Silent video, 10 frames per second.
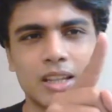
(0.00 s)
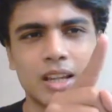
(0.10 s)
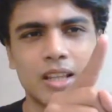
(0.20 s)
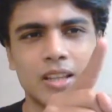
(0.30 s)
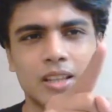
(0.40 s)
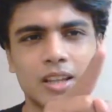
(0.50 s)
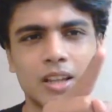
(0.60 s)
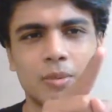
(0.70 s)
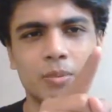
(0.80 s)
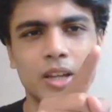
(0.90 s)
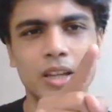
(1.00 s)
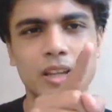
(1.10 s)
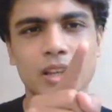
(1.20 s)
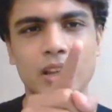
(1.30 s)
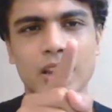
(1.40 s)
and then they come back,
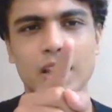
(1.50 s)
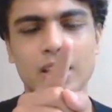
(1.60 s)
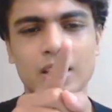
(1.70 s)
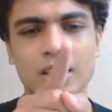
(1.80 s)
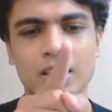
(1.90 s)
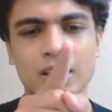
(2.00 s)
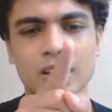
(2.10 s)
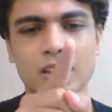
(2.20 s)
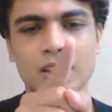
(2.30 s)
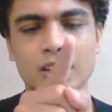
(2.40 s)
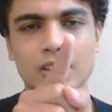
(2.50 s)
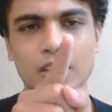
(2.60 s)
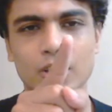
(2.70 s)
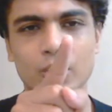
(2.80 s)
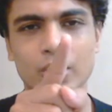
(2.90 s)
and then they
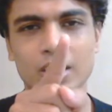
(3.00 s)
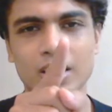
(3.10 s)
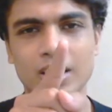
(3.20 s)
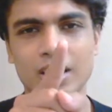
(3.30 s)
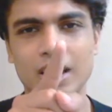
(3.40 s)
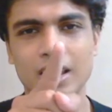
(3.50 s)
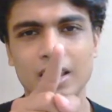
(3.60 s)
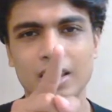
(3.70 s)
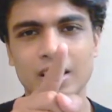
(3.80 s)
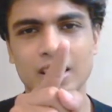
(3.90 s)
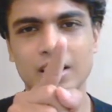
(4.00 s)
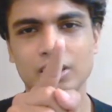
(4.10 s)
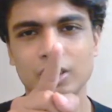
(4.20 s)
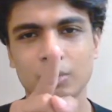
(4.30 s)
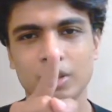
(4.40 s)
go in, and then
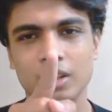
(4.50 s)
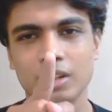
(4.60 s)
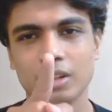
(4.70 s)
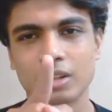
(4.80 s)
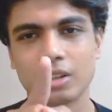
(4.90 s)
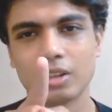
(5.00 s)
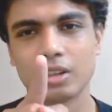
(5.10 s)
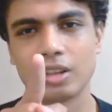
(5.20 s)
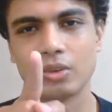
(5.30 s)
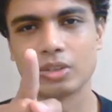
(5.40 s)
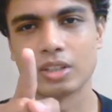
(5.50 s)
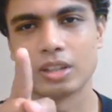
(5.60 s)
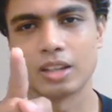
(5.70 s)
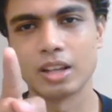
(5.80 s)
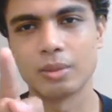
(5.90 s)
something interesting
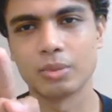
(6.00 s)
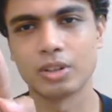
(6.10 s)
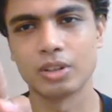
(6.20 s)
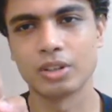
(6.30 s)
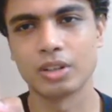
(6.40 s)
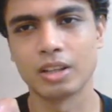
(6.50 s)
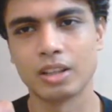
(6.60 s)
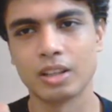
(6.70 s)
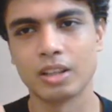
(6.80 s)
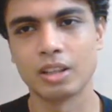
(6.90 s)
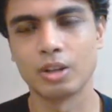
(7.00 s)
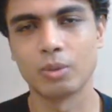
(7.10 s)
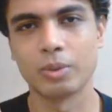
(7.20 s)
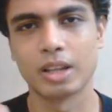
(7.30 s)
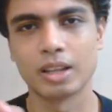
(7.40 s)
can happen here, and then they go
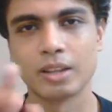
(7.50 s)
back,